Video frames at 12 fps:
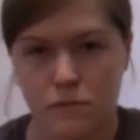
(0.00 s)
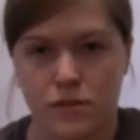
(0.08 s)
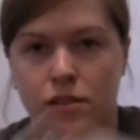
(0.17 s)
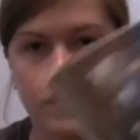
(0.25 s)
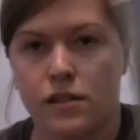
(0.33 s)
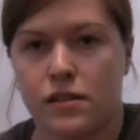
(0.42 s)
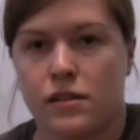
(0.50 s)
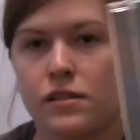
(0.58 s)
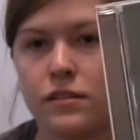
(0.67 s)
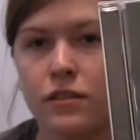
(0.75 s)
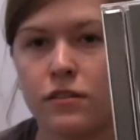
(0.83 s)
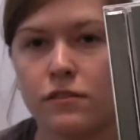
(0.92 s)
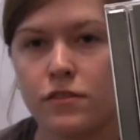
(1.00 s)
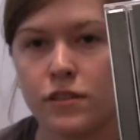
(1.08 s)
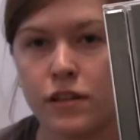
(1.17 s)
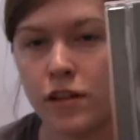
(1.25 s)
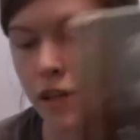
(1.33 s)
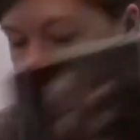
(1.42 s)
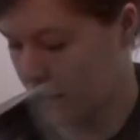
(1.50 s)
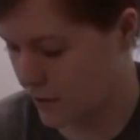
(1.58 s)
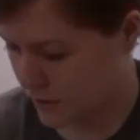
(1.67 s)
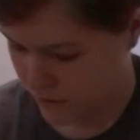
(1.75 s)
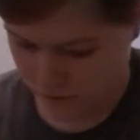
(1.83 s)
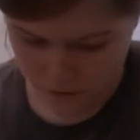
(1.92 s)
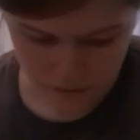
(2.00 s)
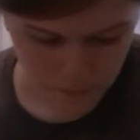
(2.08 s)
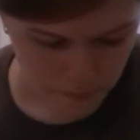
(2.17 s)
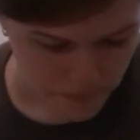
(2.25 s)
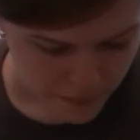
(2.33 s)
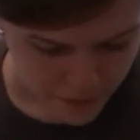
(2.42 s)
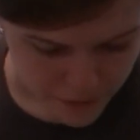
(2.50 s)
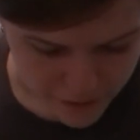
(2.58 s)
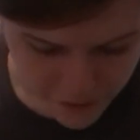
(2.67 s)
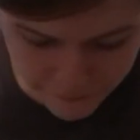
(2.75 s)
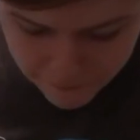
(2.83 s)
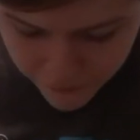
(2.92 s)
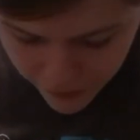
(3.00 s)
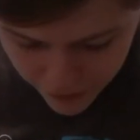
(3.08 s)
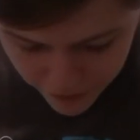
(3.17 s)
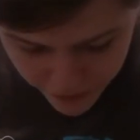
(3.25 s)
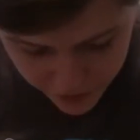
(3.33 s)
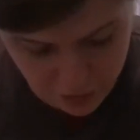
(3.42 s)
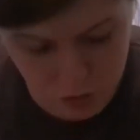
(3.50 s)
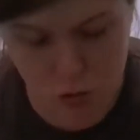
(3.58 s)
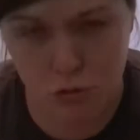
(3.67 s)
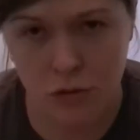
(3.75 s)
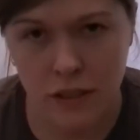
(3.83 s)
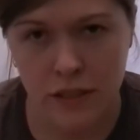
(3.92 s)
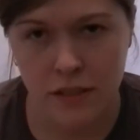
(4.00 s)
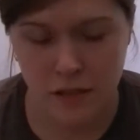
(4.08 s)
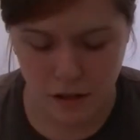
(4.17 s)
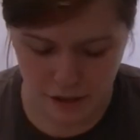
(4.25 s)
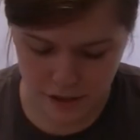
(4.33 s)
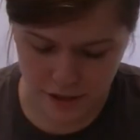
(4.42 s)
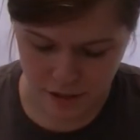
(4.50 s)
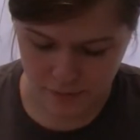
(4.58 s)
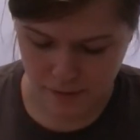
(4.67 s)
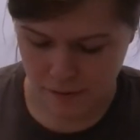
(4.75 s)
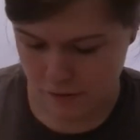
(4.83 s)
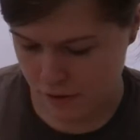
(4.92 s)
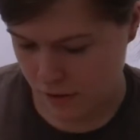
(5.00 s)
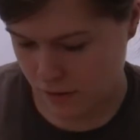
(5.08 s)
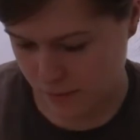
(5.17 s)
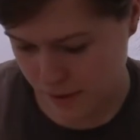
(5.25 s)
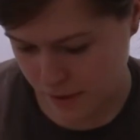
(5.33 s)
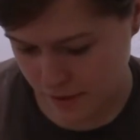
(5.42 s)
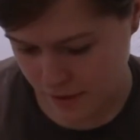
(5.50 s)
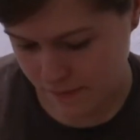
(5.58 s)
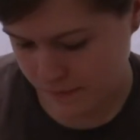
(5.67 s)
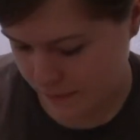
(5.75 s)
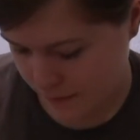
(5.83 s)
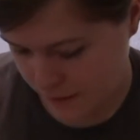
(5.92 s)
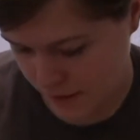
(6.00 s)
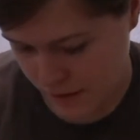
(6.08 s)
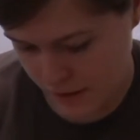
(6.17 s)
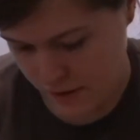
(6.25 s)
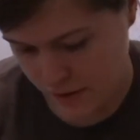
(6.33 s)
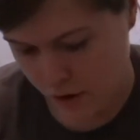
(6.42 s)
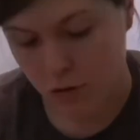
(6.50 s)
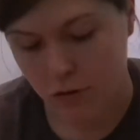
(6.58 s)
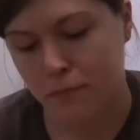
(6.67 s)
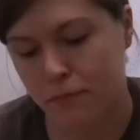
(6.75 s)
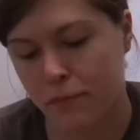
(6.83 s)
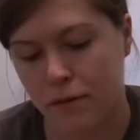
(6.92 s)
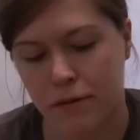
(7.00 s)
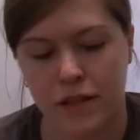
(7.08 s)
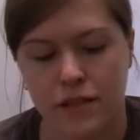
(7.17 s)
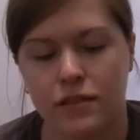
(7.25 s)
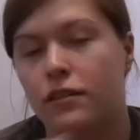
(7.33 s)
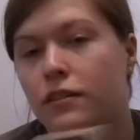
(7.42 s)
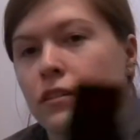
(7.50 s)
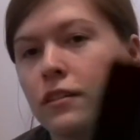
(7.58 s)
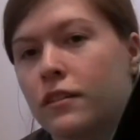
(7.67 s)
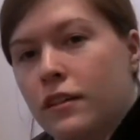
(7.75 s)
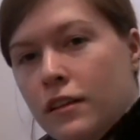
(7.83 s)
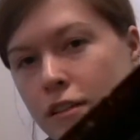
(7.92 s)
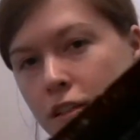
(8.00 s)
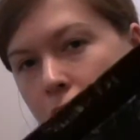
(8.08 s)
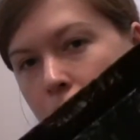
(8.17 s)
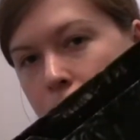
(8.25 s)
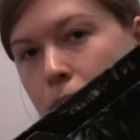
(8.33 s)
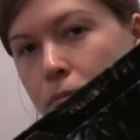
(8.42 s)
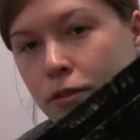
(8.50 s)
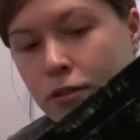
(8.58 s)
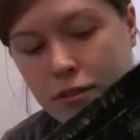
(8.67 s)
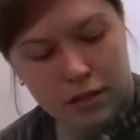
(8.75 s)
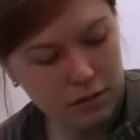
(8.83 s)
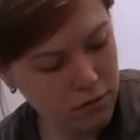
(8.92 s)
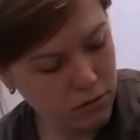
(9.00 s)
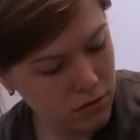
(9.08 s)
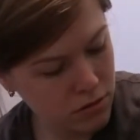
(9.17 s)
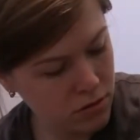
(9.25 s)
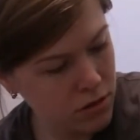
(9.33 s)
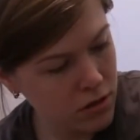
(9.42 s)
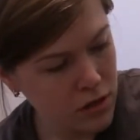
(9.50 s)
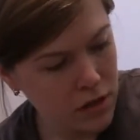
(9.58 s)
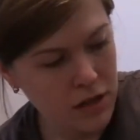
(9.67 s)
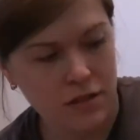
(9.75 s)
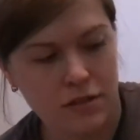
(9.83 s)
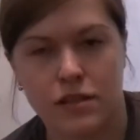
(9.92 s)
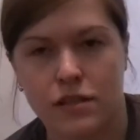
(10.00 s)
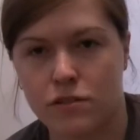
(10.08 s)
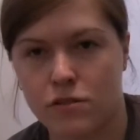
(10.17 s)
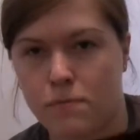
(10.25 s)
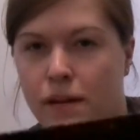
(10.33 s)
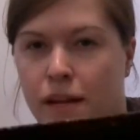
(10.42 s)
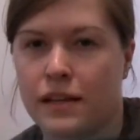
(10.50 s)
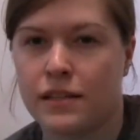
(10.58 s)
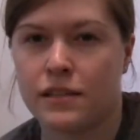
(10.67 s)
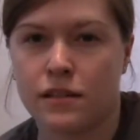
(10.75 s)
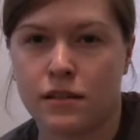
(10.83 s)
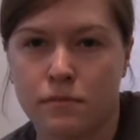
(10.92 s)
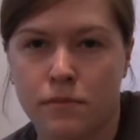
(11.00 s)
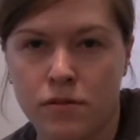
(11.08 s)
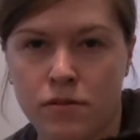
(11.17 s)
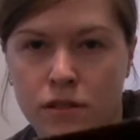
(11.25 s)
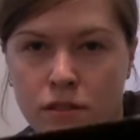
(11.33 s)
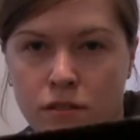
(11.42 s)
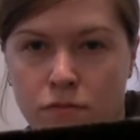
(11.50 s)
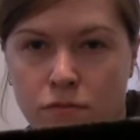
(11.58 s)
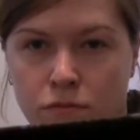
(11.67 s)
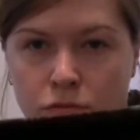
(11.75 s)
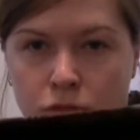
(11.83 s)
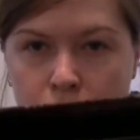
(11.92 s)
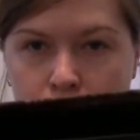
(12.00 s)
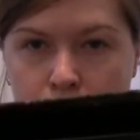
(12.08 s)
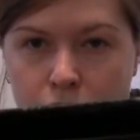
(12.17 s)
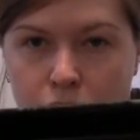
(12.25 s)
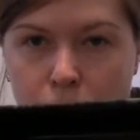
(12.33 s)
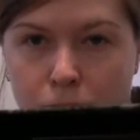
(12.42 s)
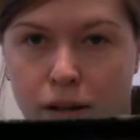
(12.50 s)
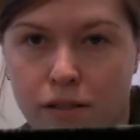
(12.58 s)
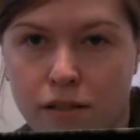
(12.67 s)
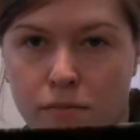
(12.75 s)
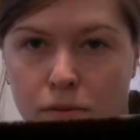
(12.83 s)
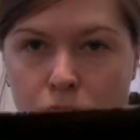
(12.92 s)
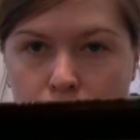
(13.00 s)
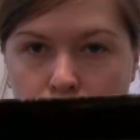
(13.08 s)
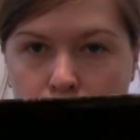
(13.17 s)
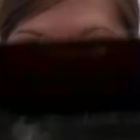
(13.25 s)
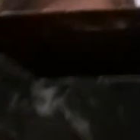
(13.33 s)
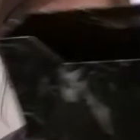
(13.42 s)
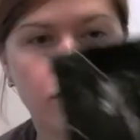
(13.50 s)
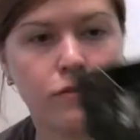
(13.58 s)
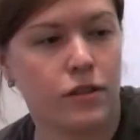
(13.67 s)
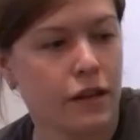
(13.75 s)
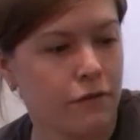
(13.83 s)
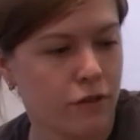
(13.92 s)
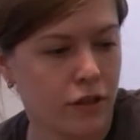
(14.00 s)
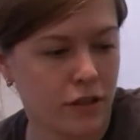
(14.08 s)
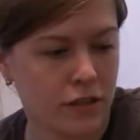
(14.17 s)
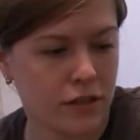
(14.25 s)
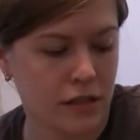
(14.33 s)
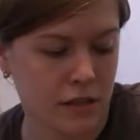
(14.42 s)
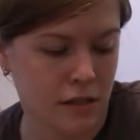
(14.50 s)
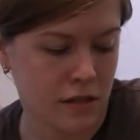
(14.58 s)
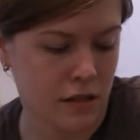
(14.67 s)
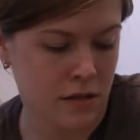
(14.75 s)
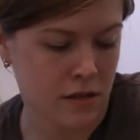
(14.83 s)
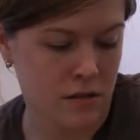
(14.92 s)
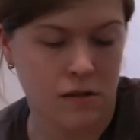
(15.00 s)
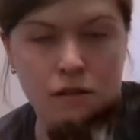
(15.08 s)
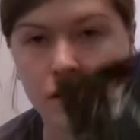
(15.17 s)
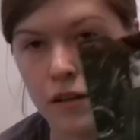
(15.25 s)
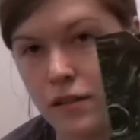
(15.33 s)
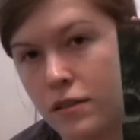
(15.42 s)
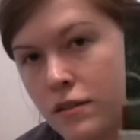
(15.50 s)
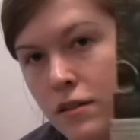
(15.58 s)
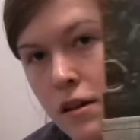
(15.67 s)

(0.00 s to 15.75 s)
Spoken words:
the StarCraft II soundtrack. And then finally, the coolest item, if you ask me. Oh, by the way, there's the empty box now. As you can see, it's got plastic molded. If you can see that, plastic molded for everything to stick inside, nice and